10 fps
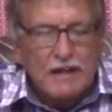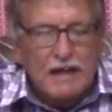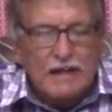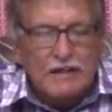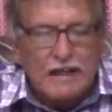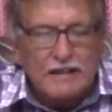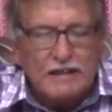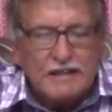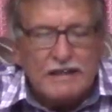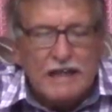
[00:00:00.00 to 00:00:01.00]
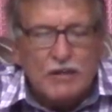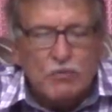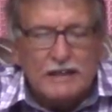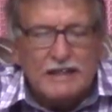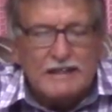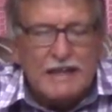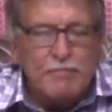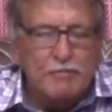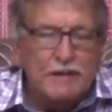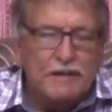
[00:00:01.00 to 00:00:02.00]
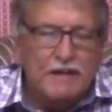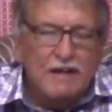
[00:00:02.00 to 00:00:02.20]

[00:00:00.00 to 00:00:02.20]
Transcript: and understand what has happened